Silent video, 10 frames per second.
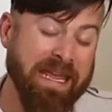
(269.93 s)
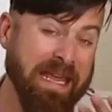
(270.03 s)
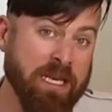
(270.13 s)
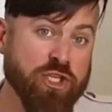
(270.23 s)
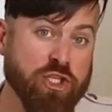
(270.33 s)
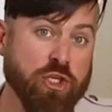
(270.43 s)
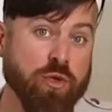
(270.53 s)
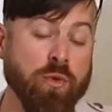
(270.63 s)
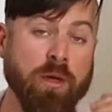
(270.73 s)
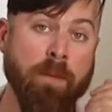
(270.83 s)

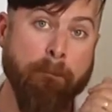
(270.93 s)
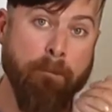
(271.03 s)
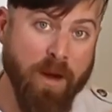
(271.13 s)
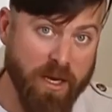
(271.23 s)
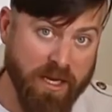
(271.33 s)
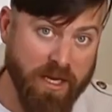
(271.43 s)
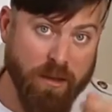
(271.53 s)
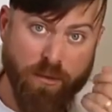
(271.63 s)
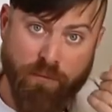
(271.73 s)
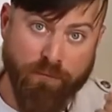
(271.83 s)
into money
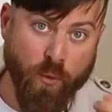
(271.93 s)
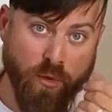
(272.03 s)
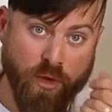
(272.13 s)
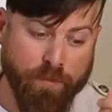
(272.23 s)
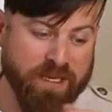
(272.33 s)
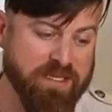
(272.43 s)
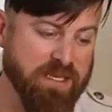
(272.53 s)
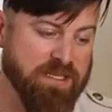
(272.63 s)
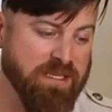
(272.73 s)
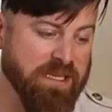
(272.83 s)
for your
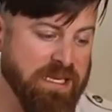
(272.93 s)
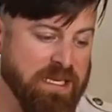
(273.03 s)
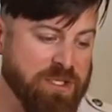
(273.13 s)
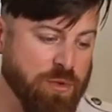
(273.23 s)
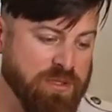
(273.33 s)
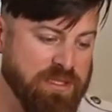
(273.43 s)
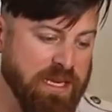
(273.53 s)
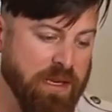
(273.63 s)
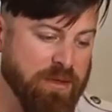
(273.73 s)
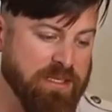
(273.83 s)
business, leads or
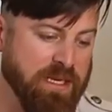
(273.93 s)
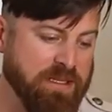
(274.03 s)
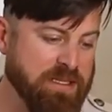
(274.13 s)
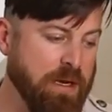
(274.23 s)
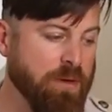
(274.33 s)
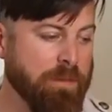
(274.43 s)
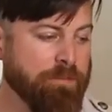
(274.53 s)
sales, etc.